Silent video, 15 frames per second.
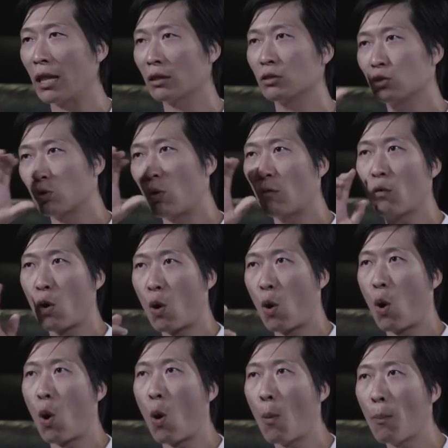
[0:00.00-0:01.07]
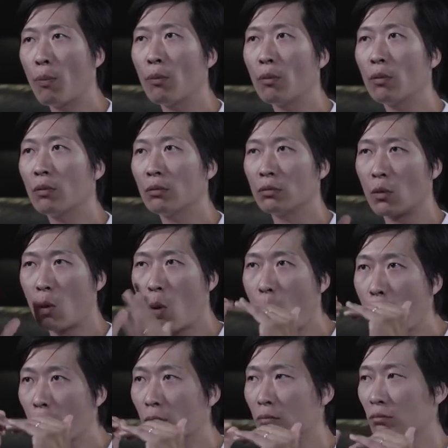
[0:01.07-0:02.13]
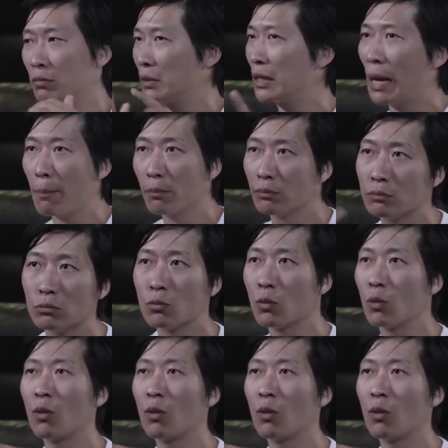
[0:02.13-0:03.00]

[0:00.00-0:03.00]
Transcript: with himself, and looking for hope, as we all are.